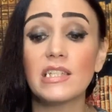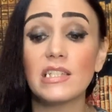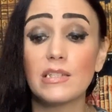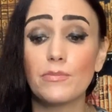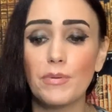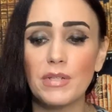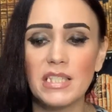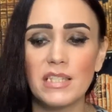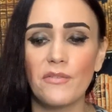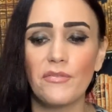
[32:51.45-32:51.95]

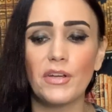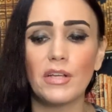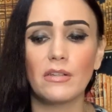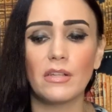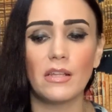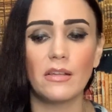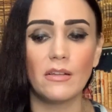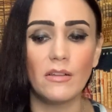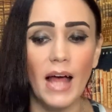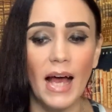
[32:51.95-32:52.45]

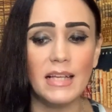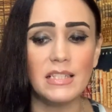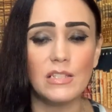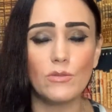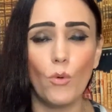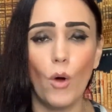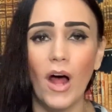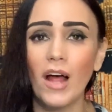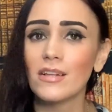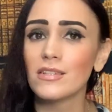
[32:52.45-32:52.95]
specifically the last
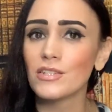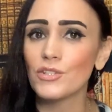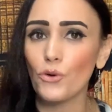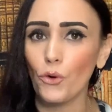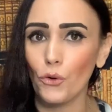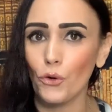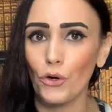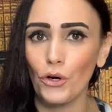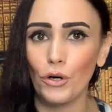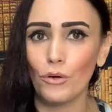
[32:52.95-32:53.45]
ones,
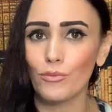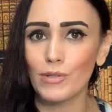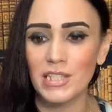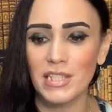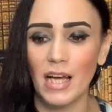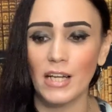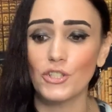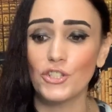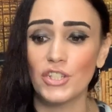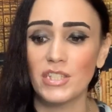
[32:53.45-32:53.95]
or was
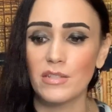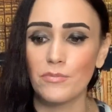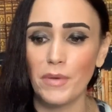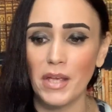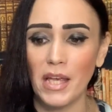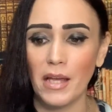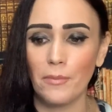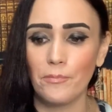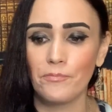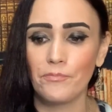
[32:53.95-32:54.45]
that just
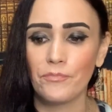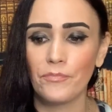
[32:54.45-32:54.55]
me?